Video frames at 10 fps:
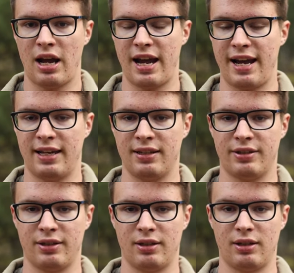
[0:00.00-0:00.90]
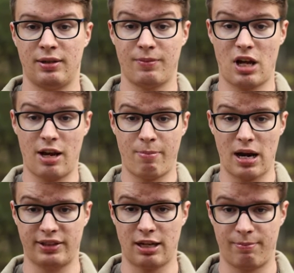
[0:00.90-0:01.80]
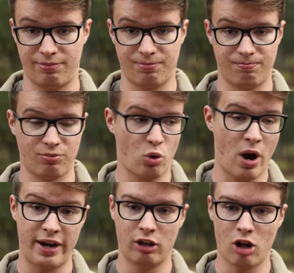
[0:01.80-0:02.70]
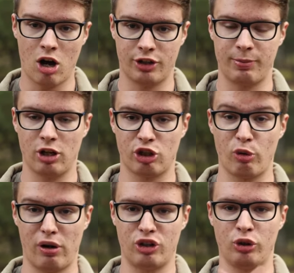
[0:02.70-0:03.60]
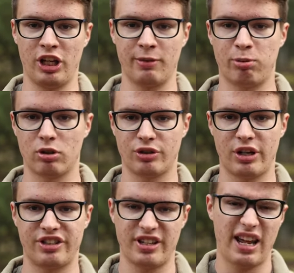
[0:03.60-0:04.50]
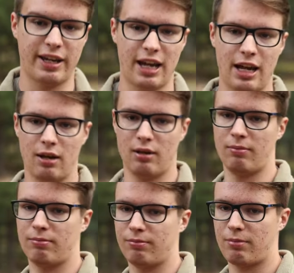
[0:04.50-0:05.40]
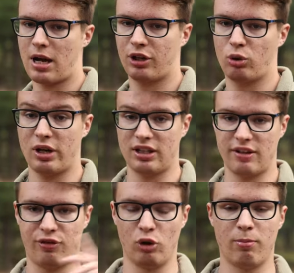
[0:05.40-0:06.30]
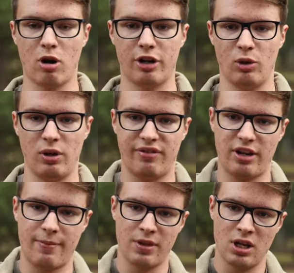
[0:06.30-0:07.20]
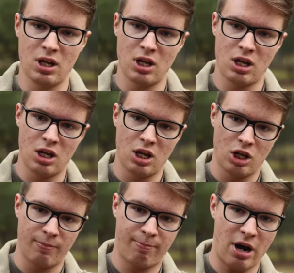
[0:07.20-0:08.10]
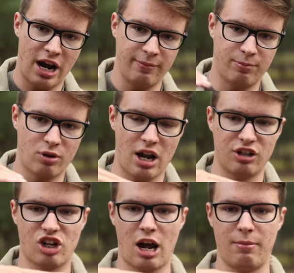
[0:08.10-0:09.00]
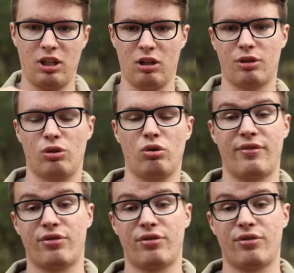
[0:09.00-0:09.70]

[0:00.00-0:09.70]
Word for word: And um, I backed up quite a lot because we were shooting portraits and I came mm, back to get the full body with a pine branch coming to the